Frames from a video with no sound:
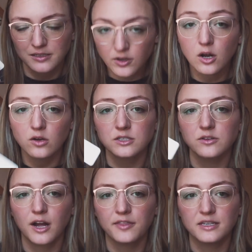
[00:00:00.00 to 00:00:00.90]
You can also
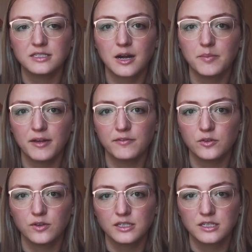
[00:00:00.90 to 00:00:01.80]
cut these up if
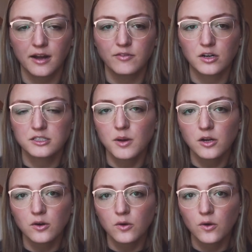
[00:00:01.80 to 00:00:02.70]
you need to cover a
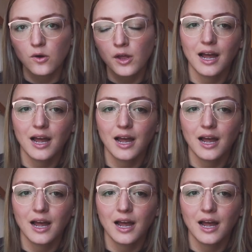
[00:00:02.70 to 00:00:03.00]
smaller hole.